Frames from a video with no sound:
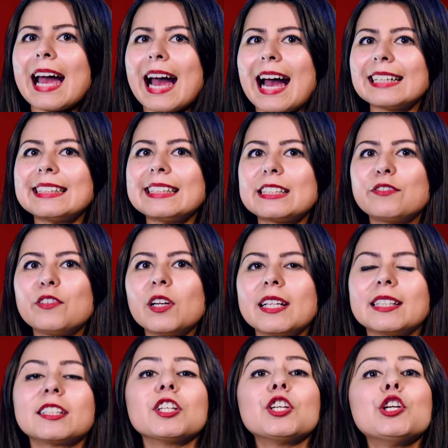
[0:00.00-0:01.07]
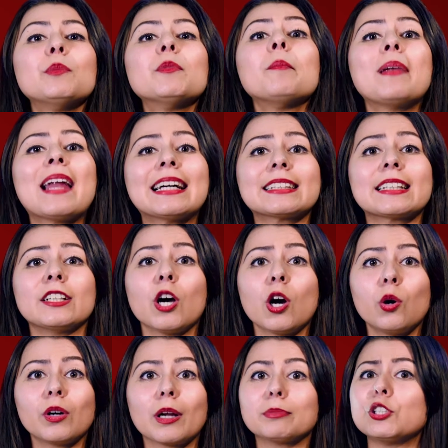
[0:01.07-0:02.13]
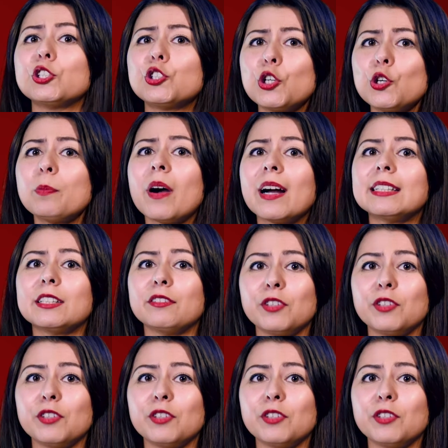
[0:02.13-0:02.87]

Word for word: At its fullest, the human bladder can hold up to two pints